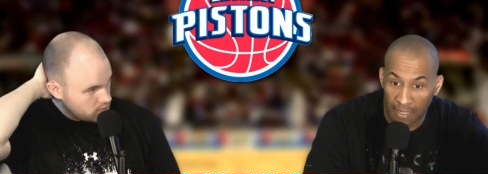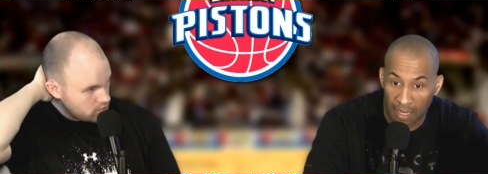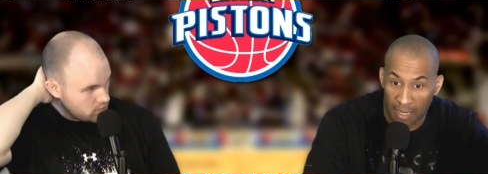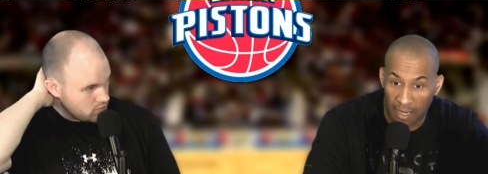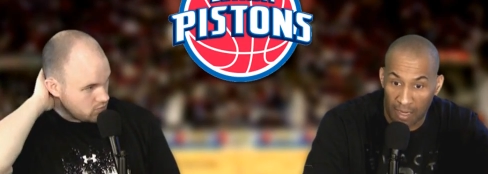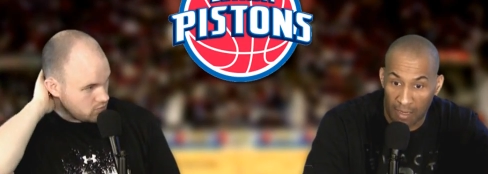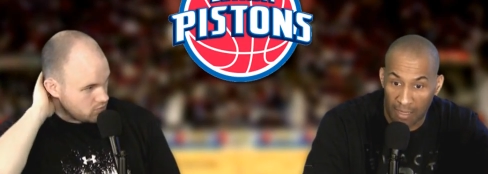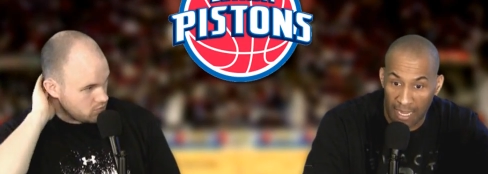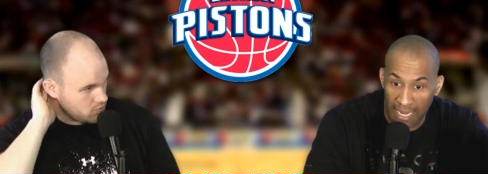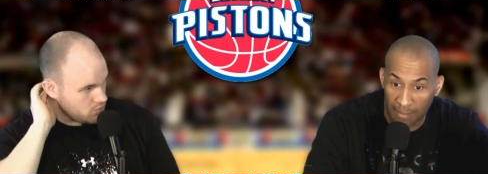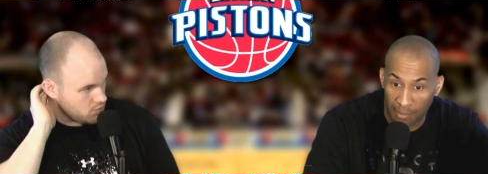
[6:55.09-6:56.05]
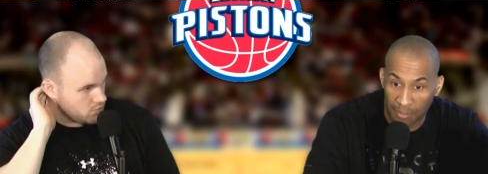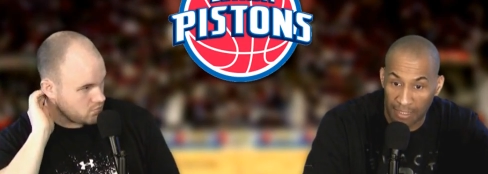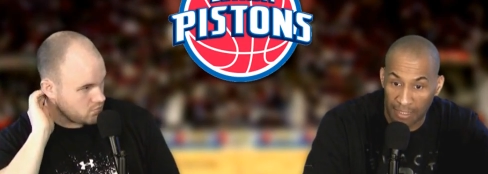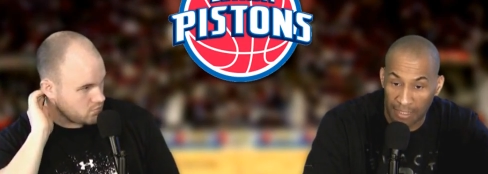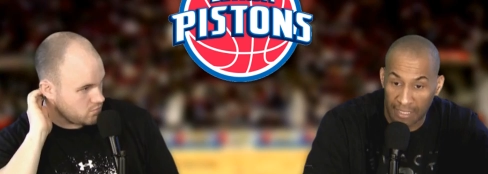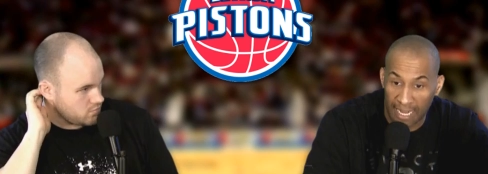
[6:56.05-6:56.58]

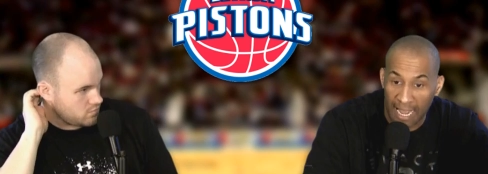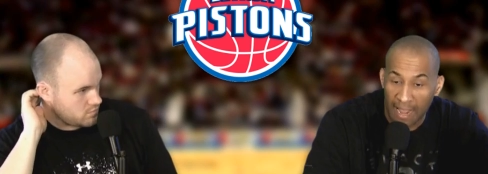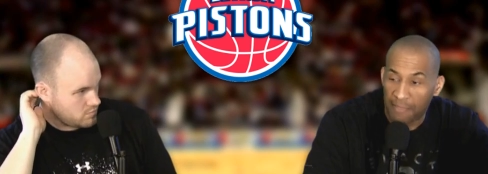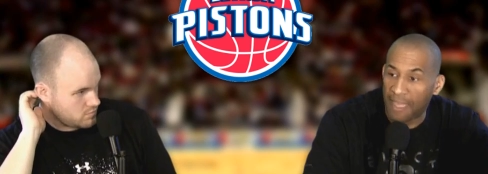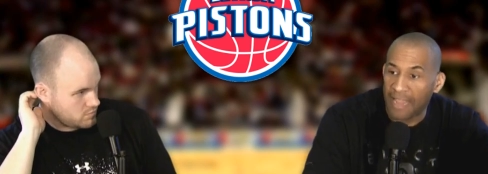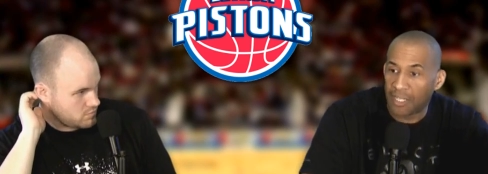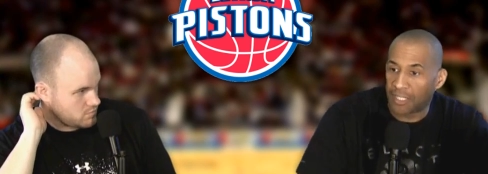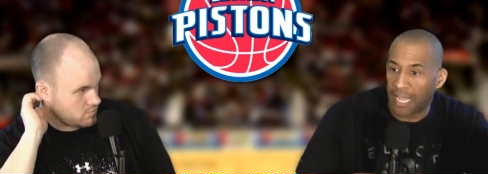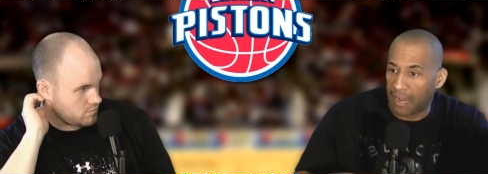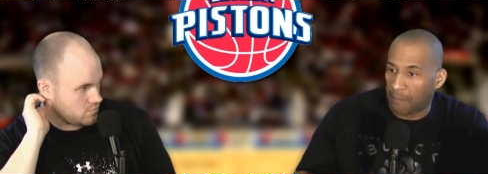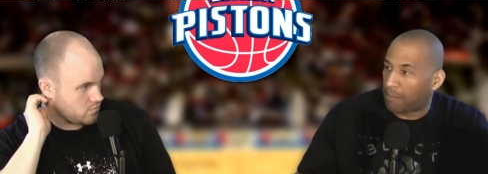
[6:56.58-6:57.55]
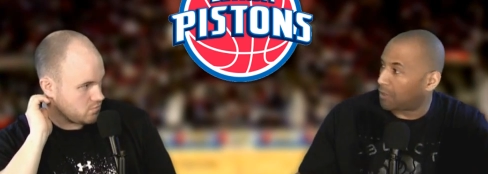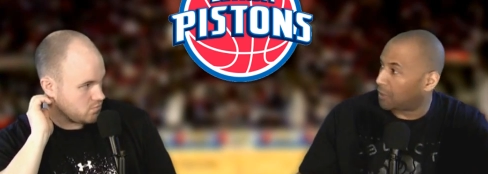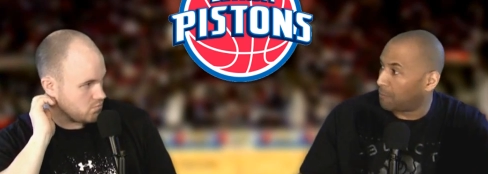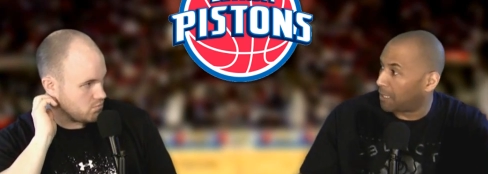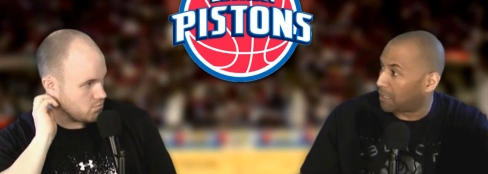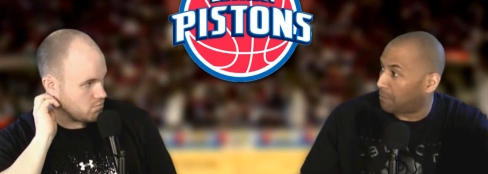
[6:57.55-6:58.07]
Speaker 1: Hamilton, and they just had a bunch of
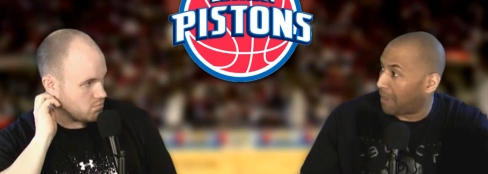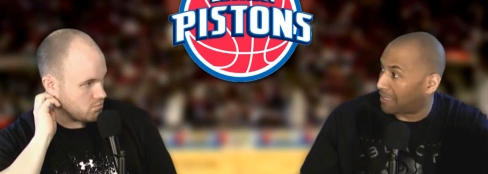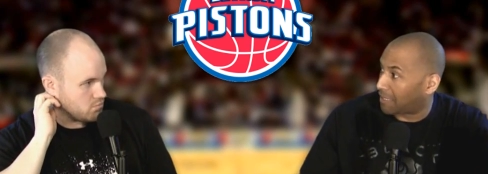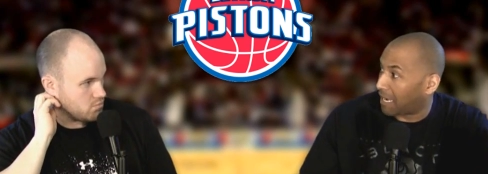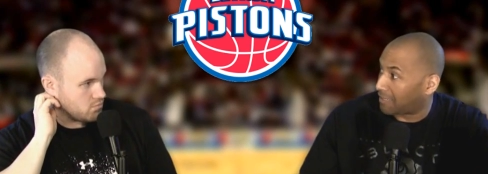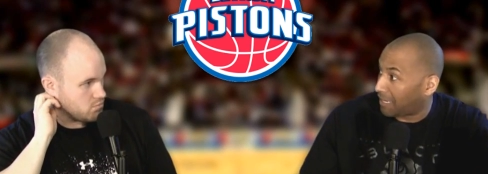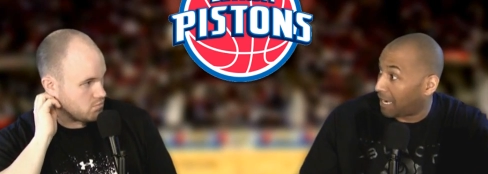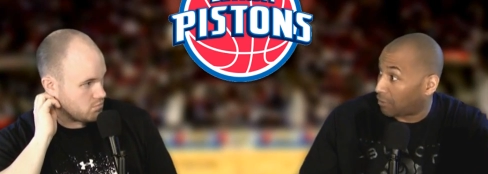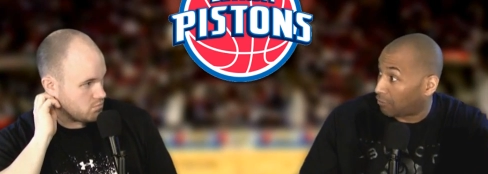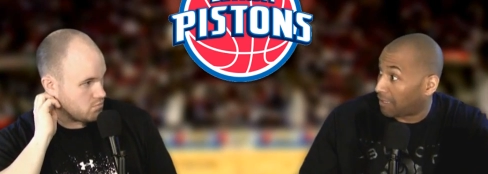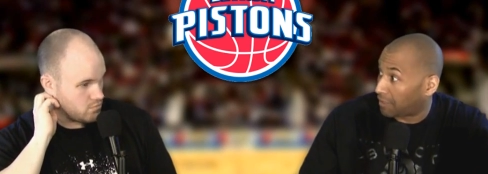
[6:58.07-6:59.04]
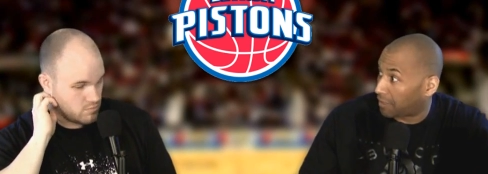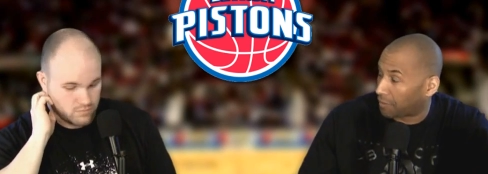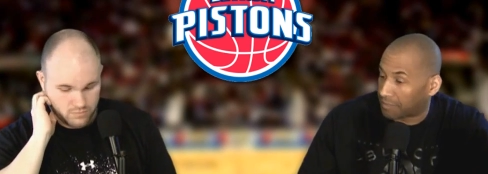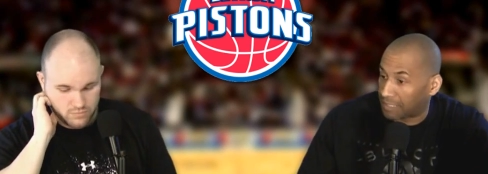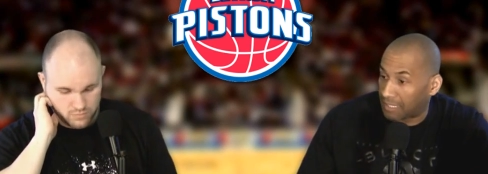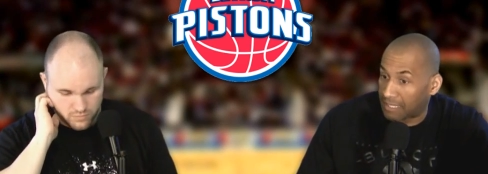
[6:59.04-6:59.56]
mixed match guys that had great skill
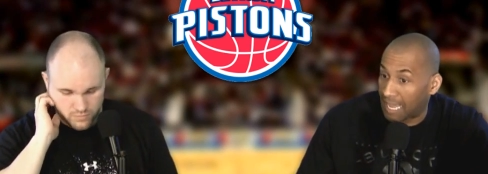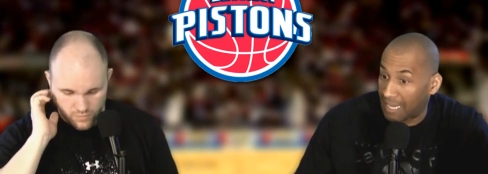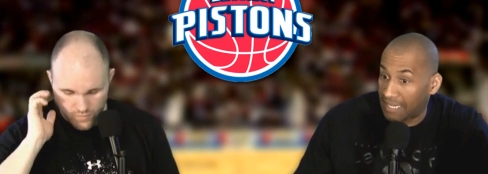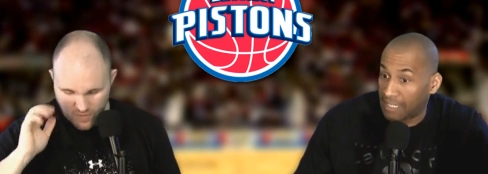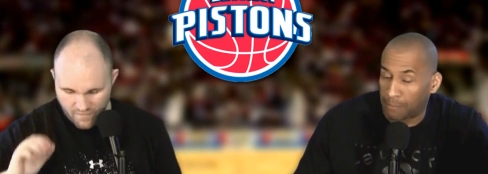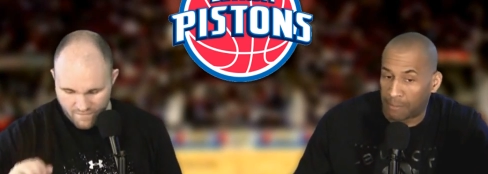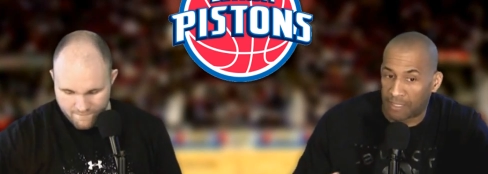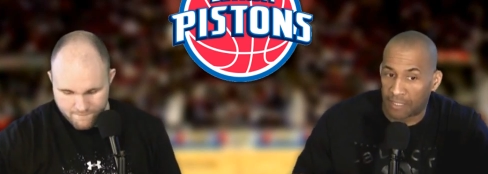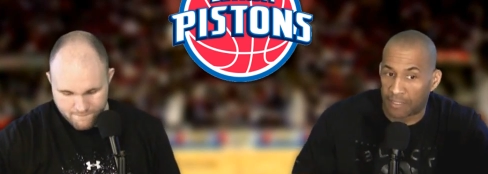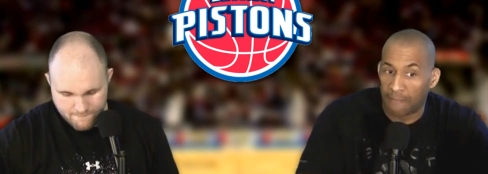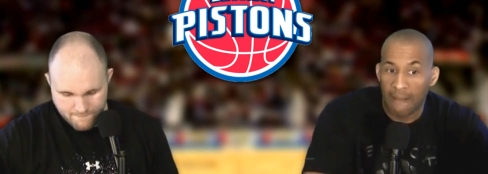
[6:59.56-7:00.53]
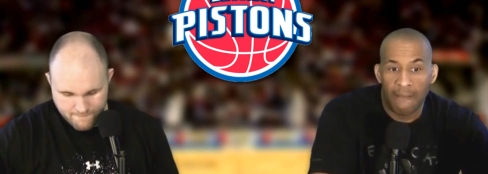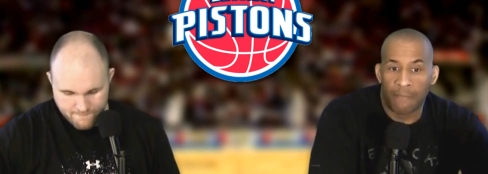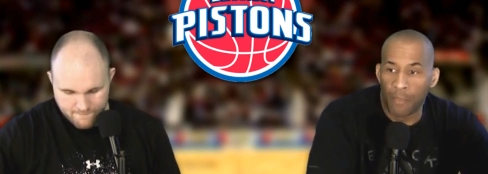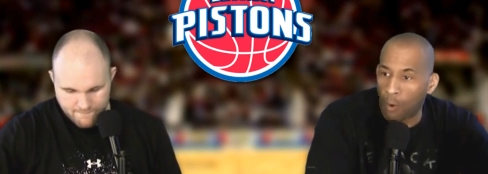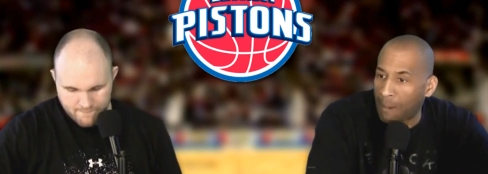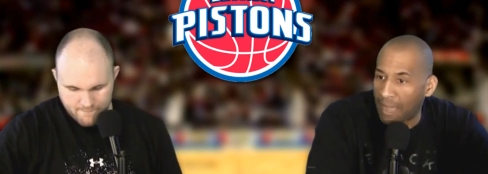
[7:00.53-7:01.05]
sets at each position.
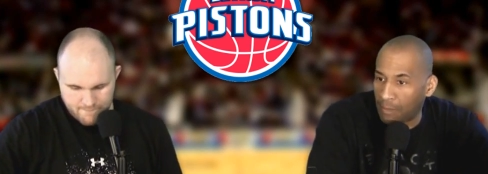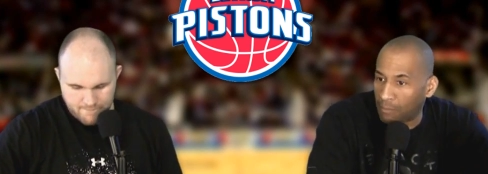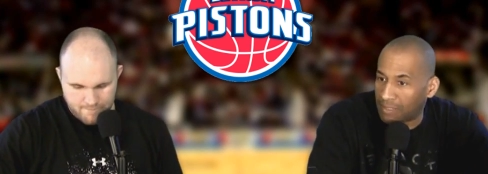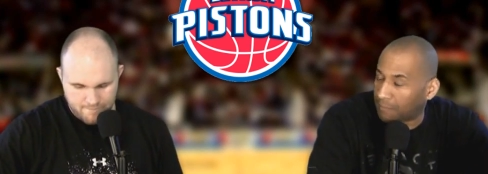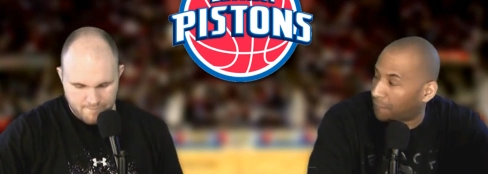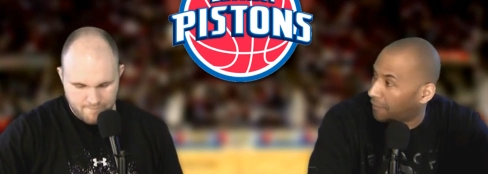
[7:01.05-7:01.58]
Nobody was the